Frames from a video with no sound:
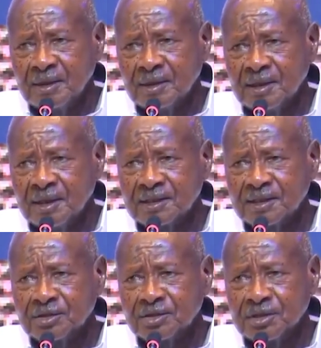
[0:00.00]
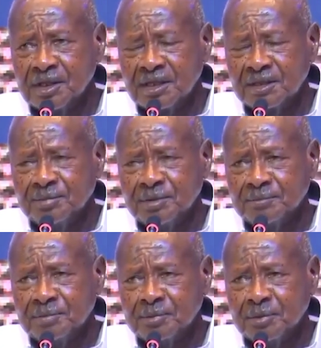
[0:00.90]
That's how
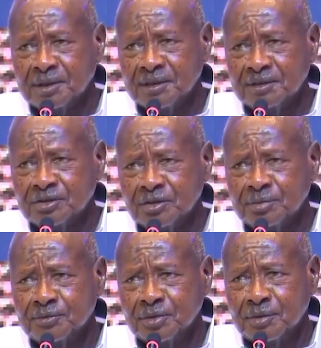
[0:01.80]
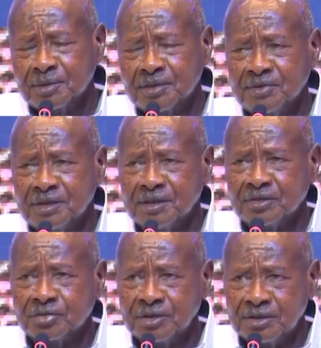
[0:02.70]
people stopped from living
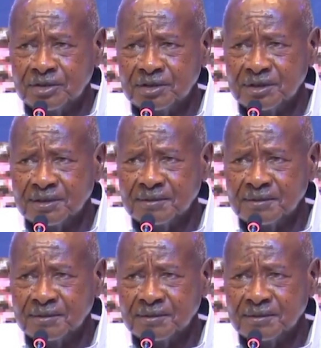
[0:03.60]
in trees